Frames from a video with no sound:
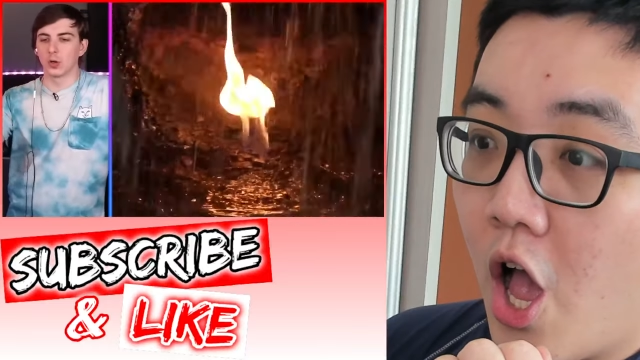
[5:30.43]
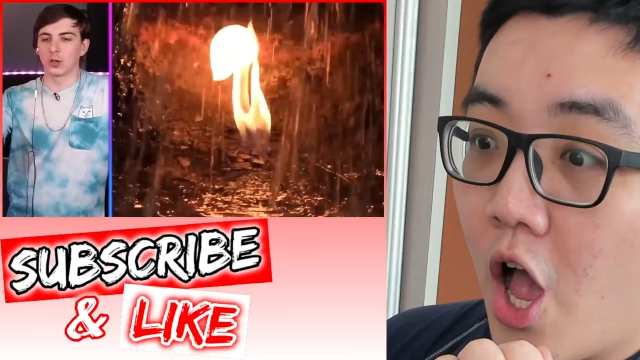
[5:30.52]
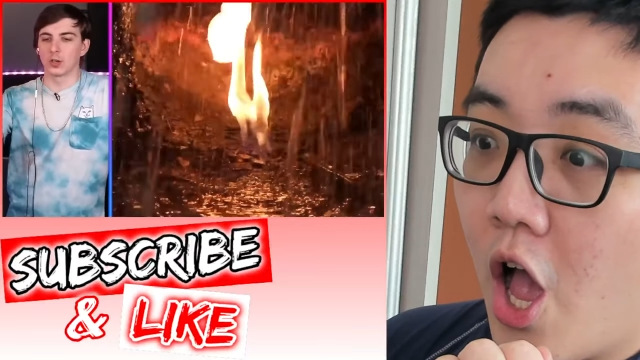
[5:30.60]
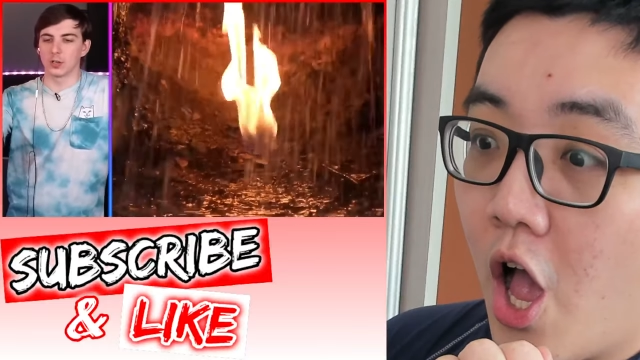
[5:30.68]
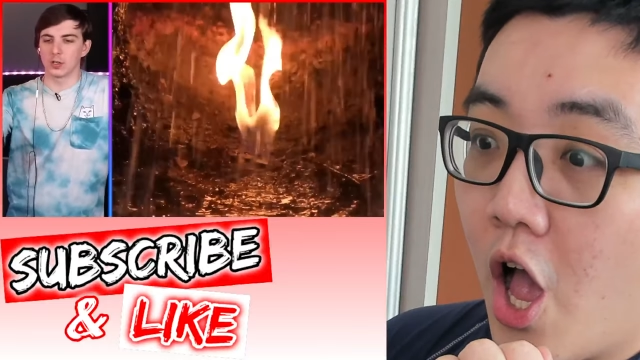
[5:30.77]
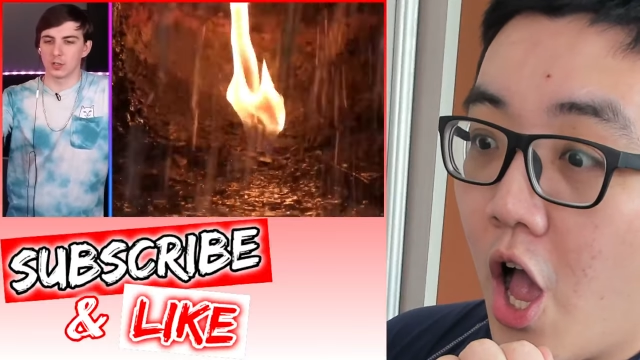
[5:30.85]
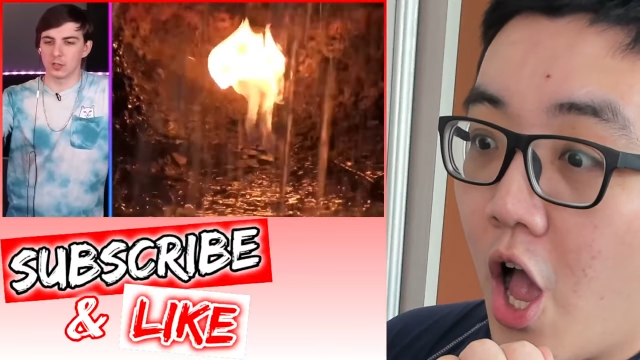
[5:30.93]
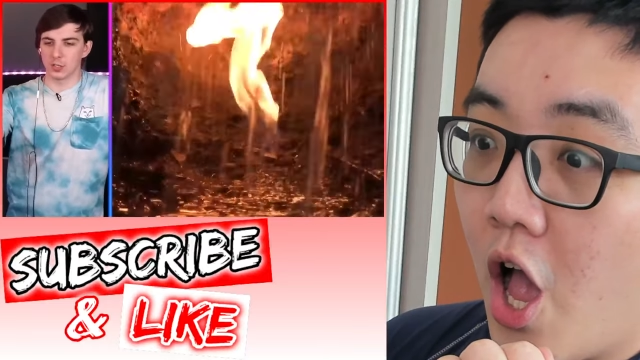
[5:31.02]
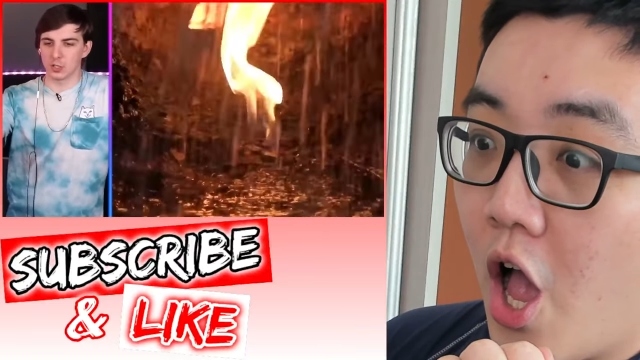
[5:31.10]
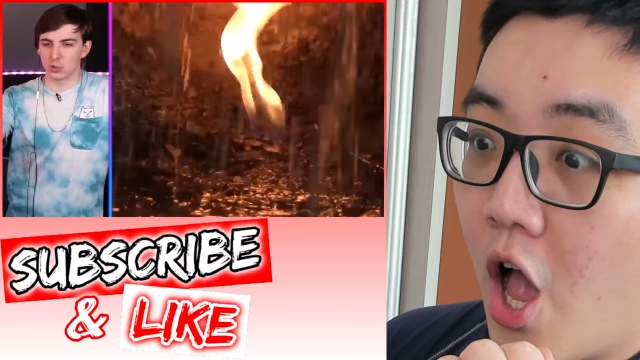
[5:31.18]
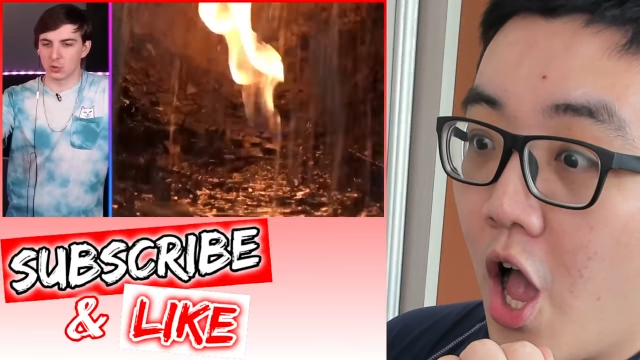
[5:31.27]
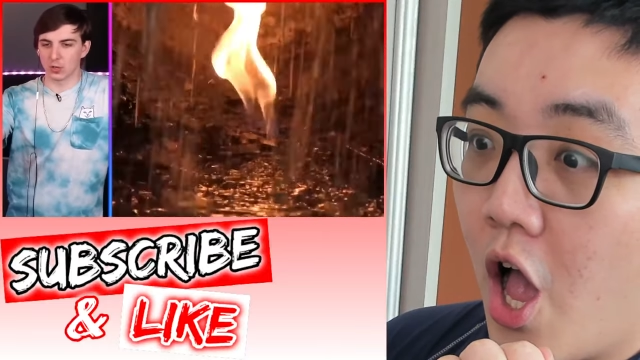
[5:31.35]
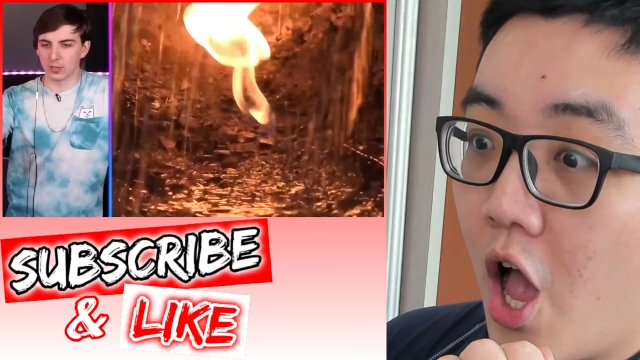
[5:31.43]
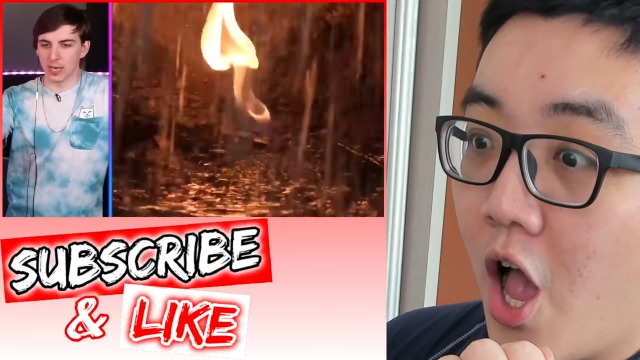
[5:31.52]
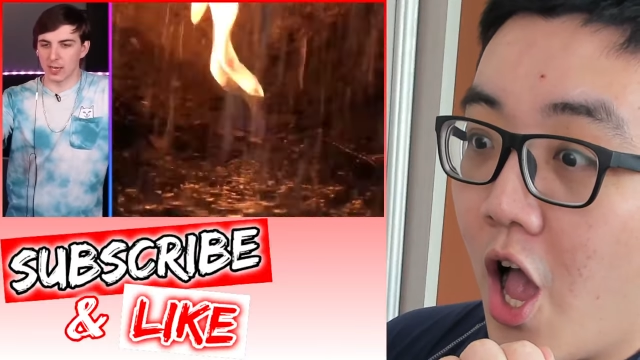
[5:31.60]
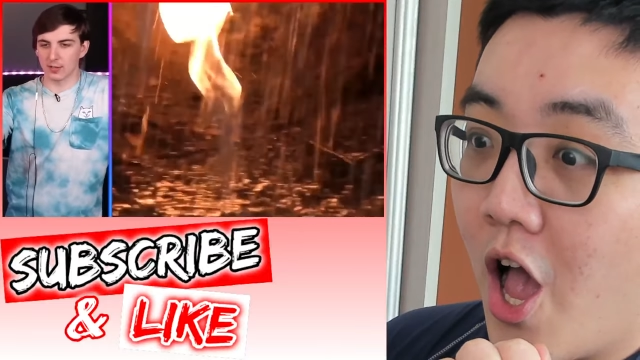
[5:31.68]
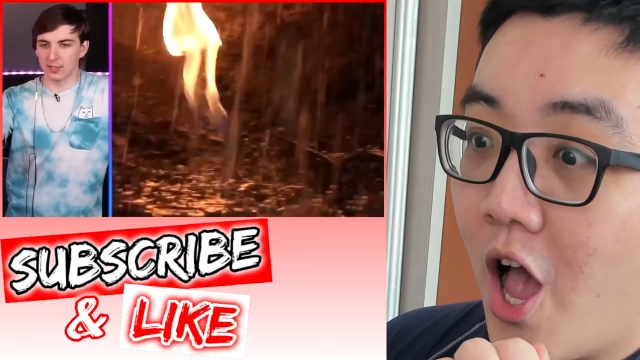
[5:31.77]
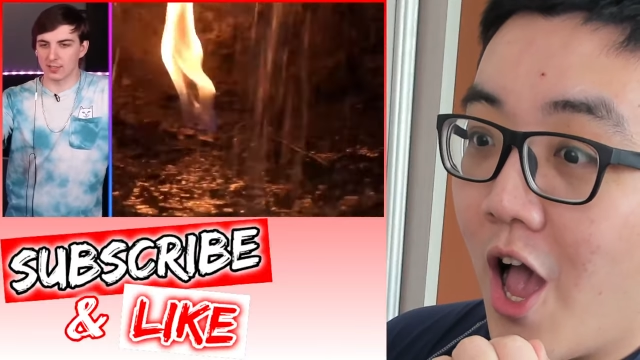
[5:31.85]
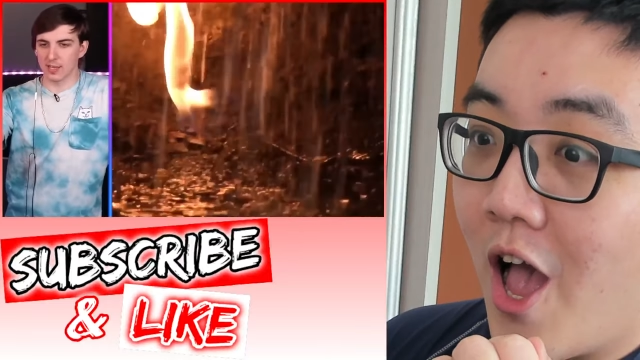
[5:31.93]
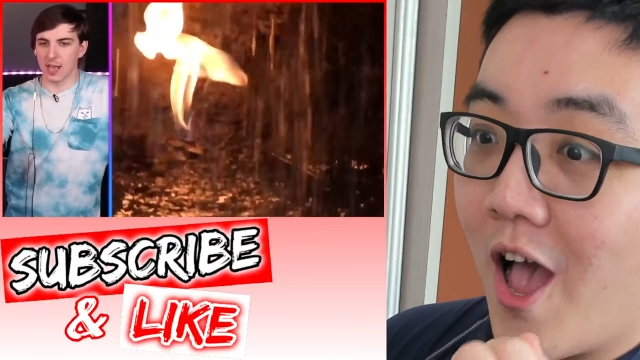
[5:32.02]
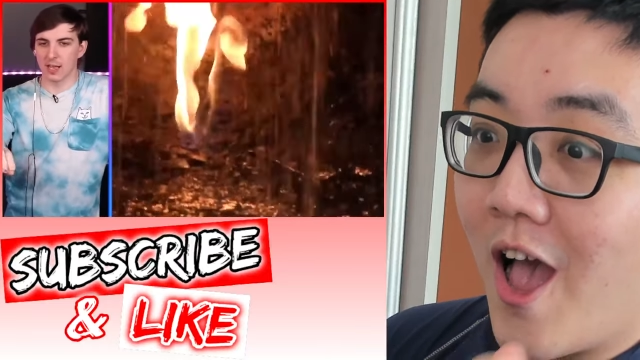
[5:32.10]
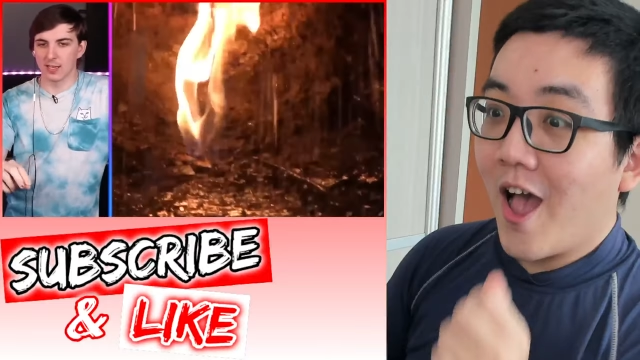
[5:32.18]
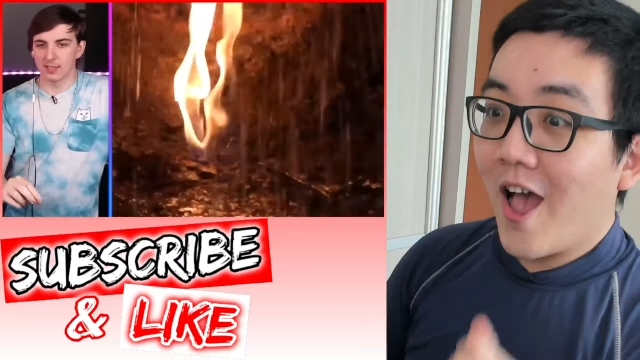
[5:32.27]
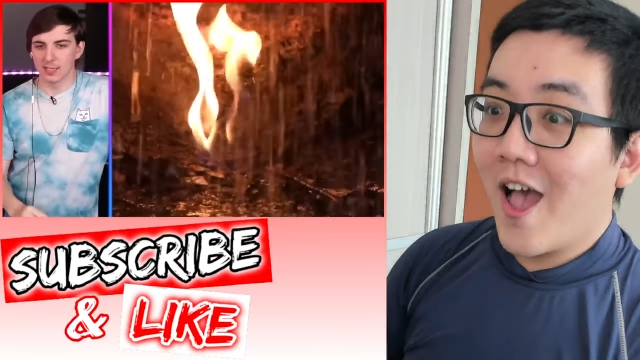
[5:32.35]
Speaker 1: were shrunk down to
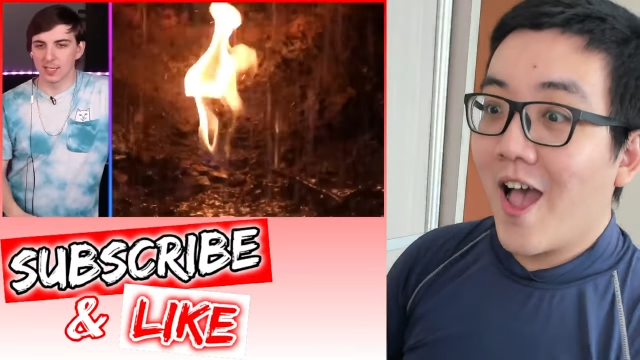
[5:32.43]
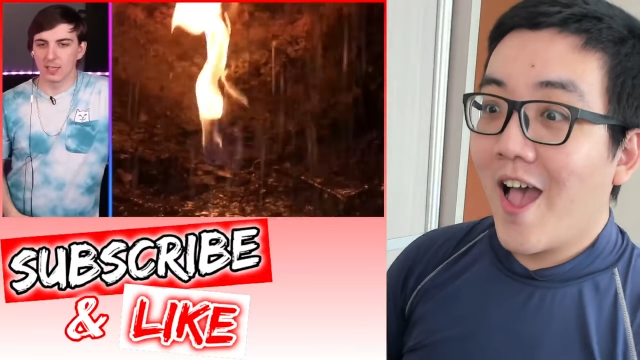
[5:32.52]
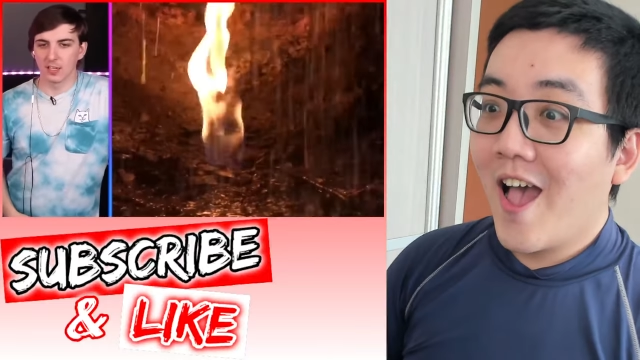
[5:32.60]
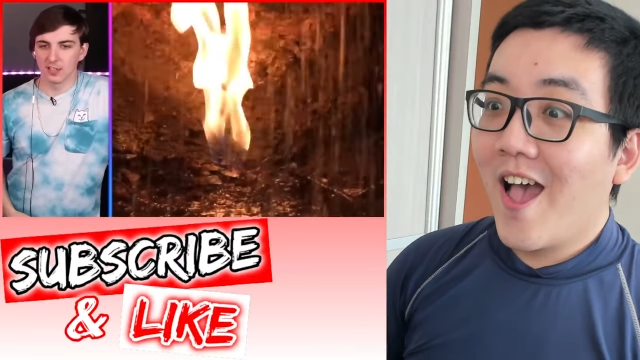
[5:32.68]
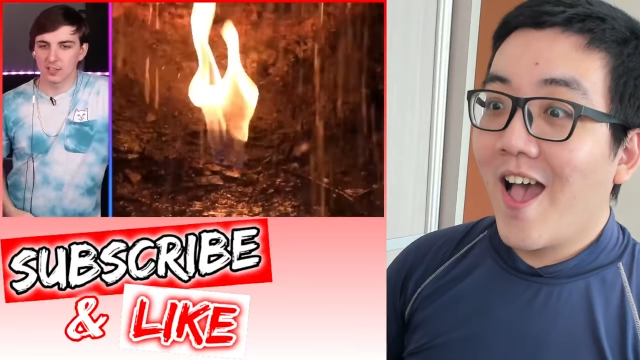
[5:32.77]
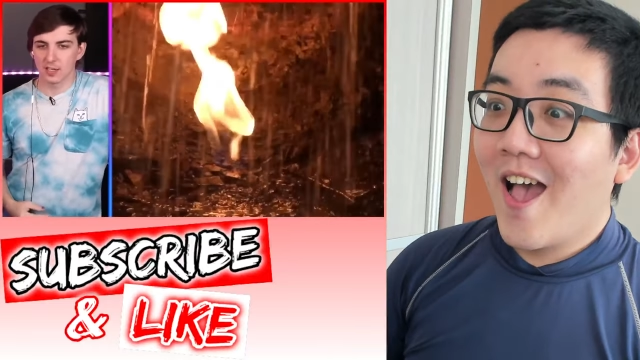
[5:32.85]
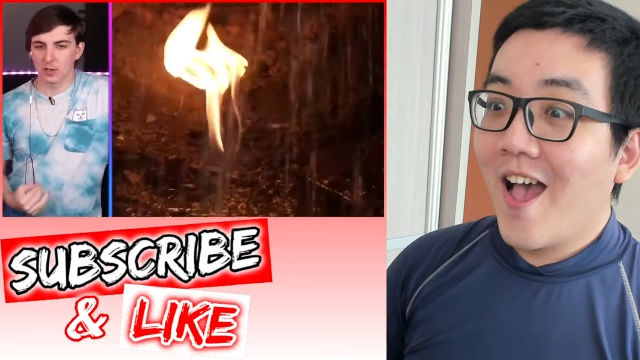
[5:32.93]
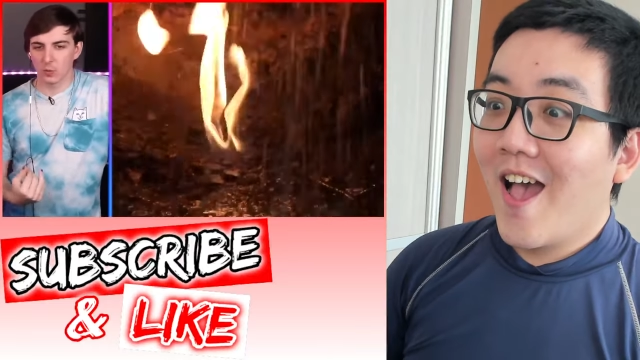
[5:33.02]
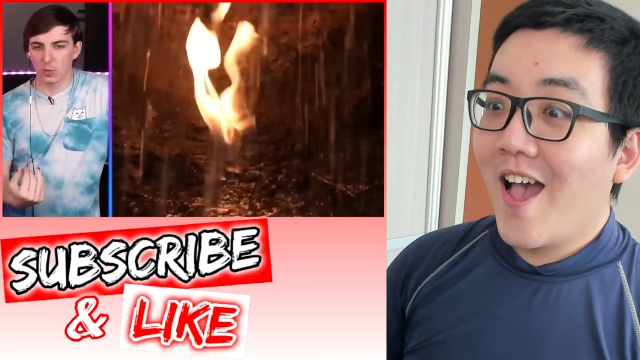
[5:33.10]
size, it looks like